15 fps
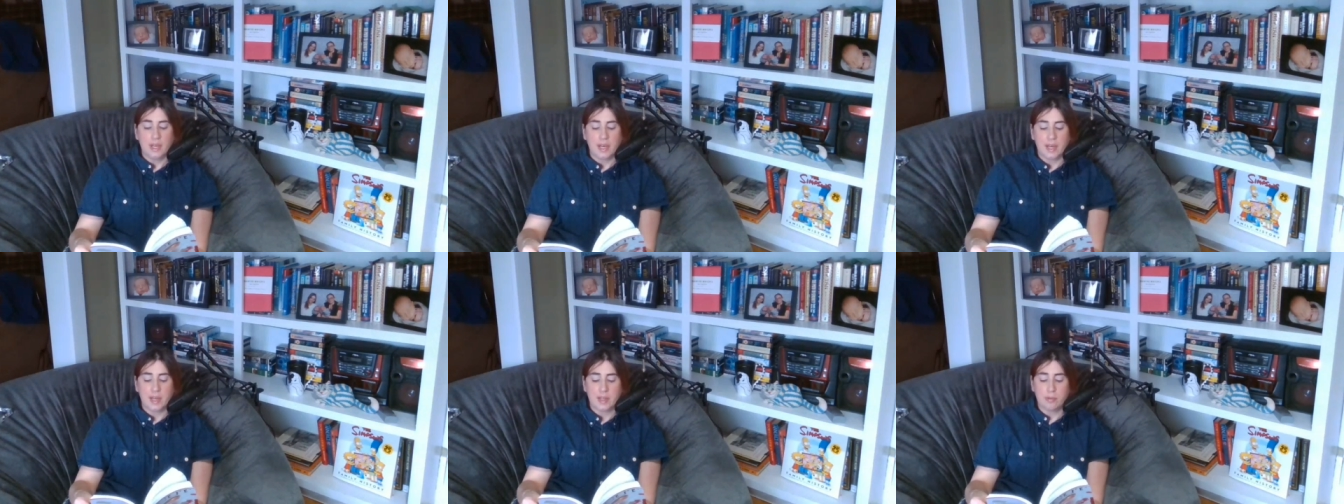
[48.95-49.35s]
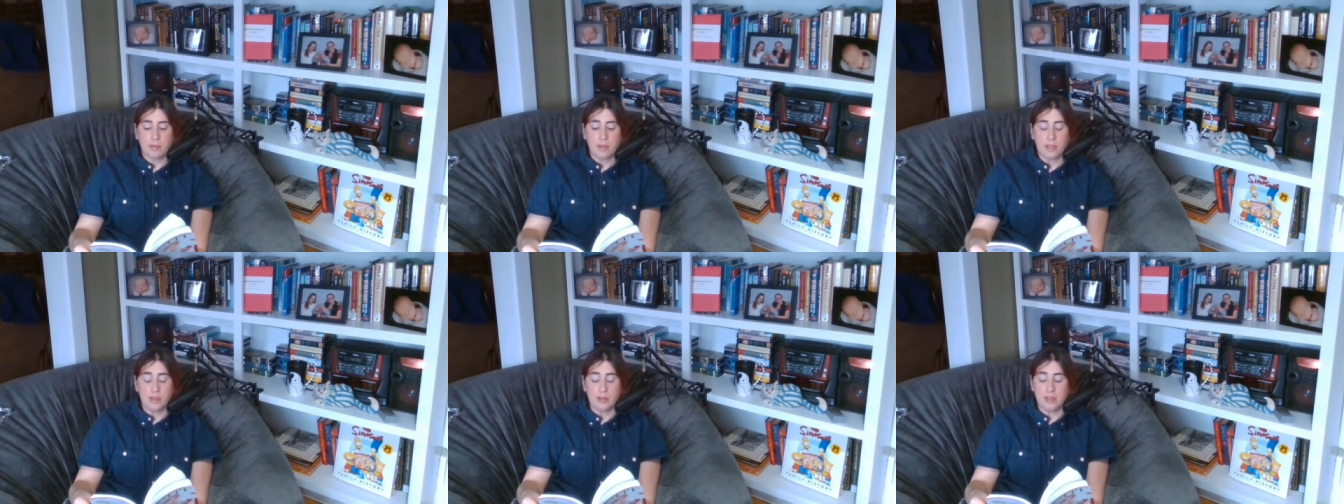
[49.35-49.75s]
At
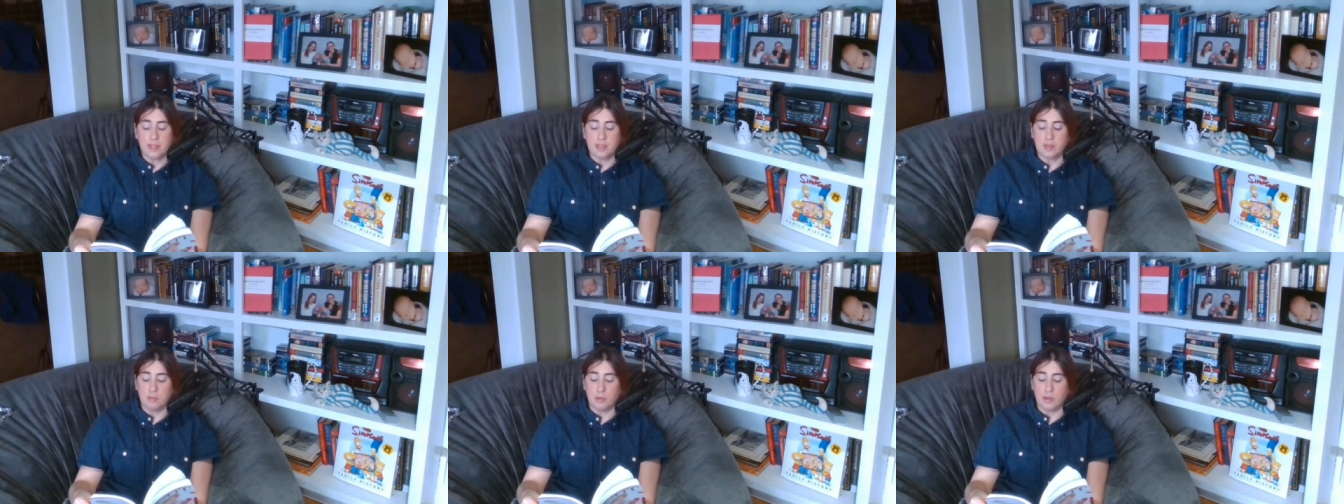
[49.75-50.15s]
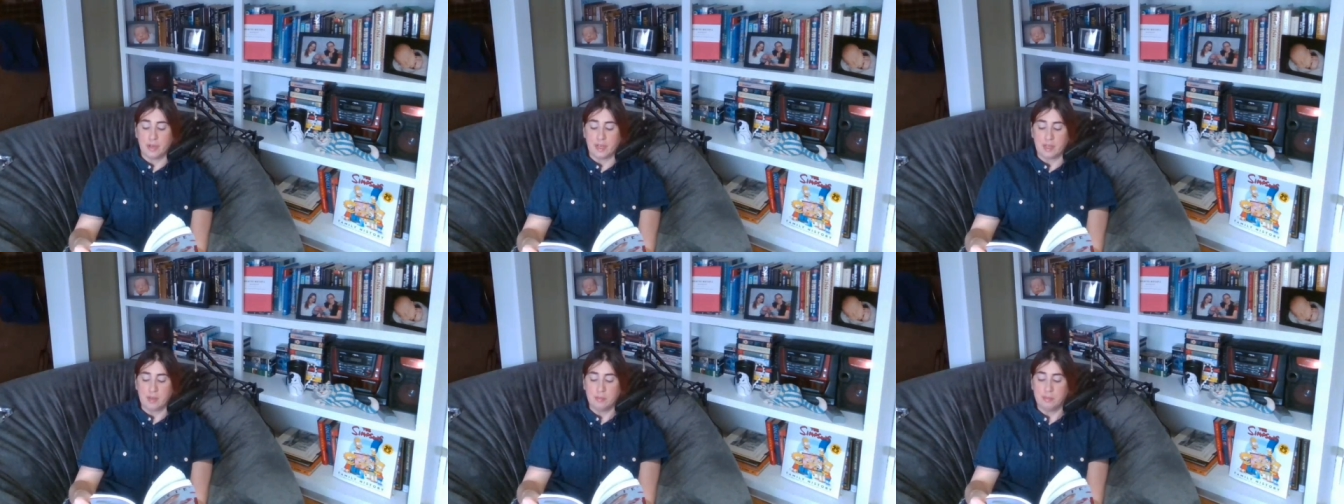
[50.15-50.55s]
3:30 in the
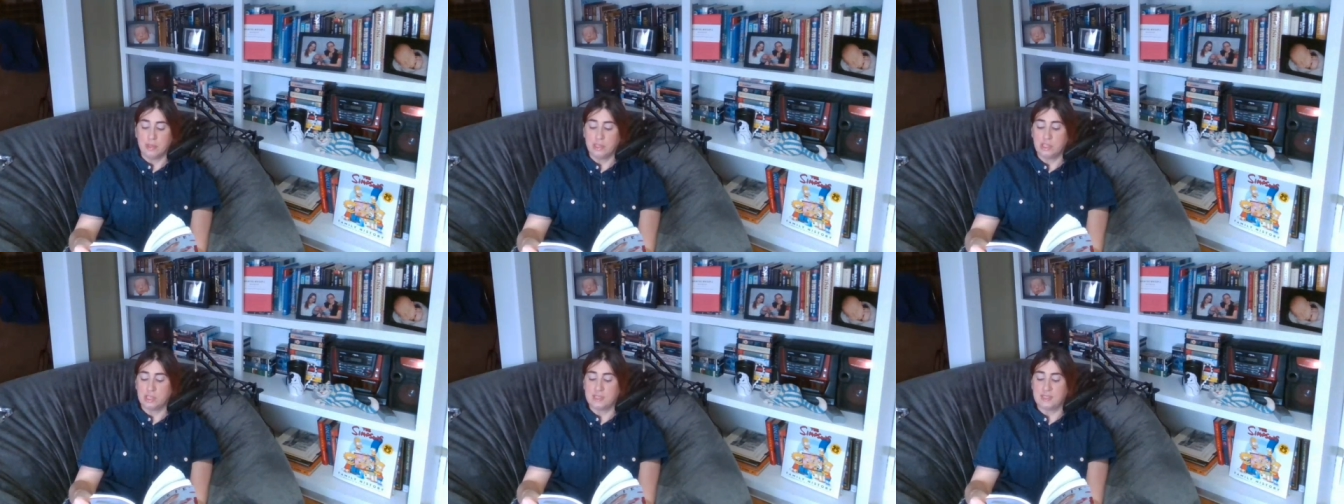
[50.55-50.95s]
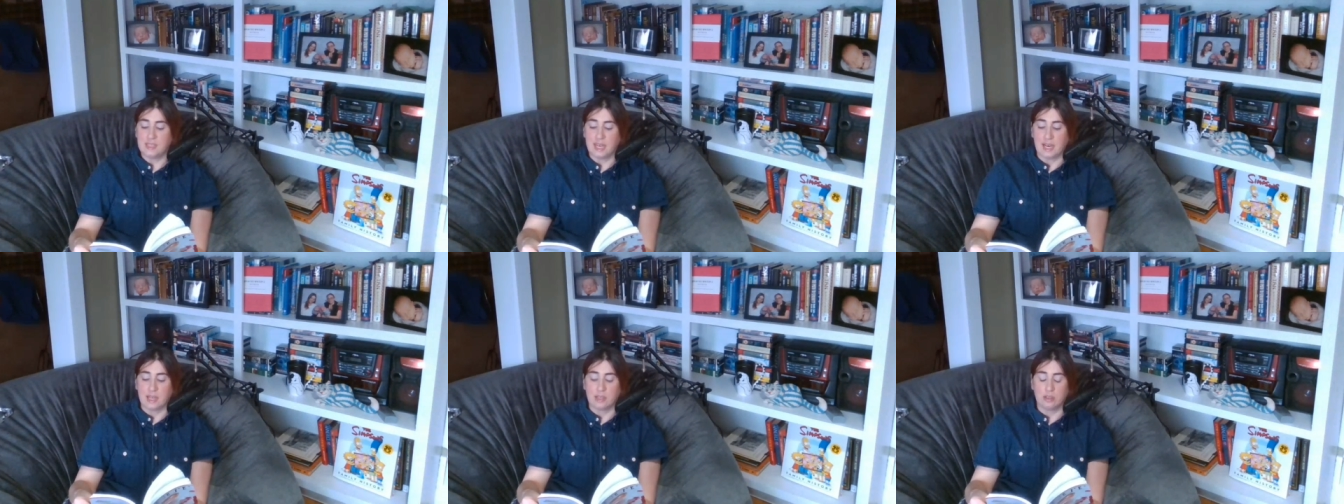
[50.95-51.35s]
morning, Brigid
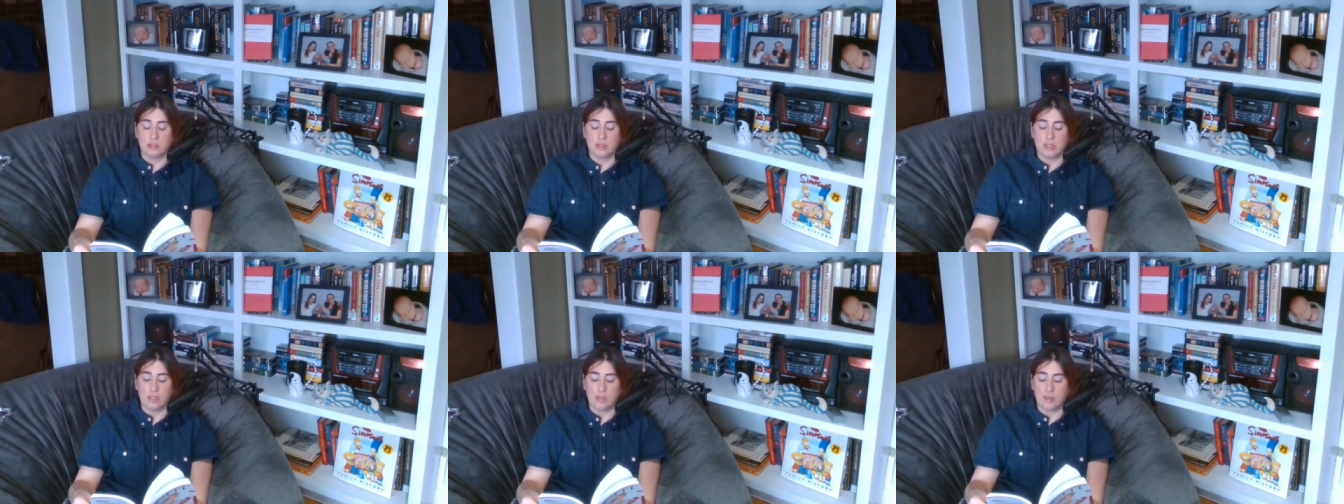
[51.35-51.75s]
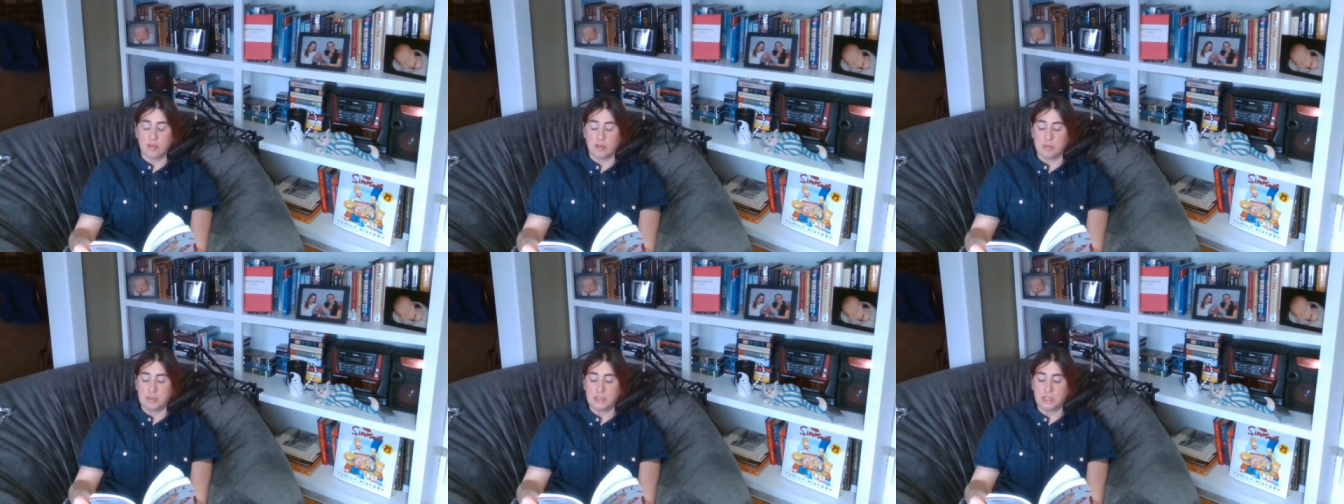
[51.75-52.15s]
sat on the living
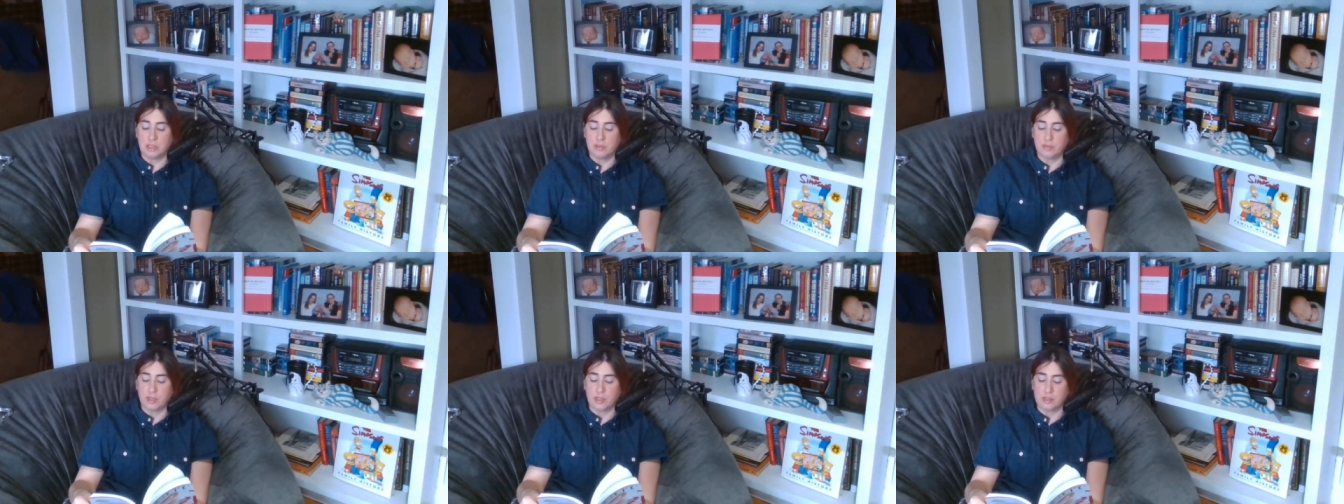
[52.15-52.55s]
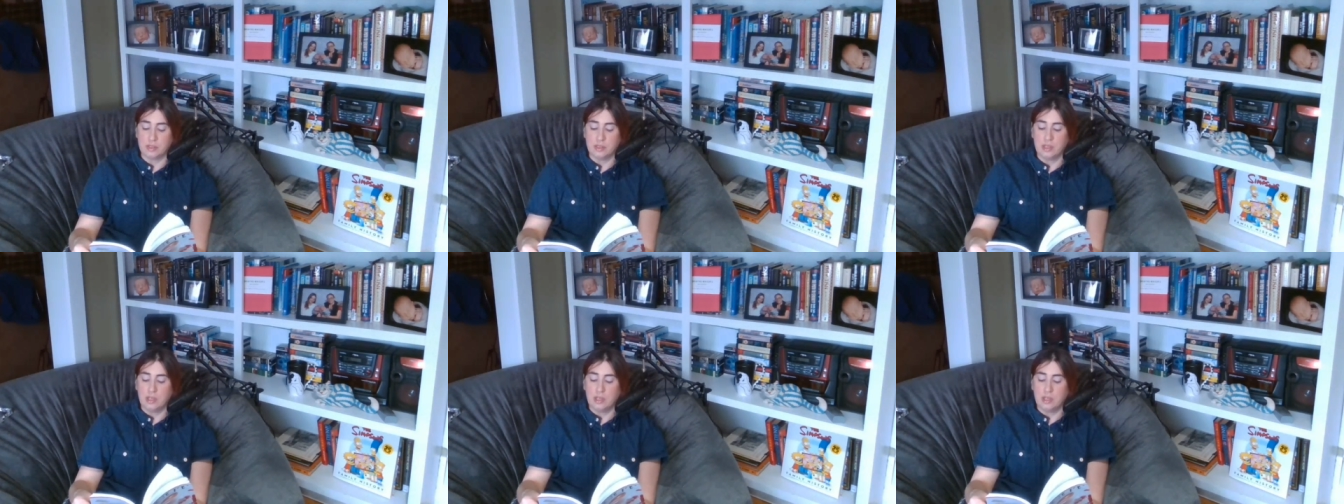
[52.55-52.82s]
room sofa.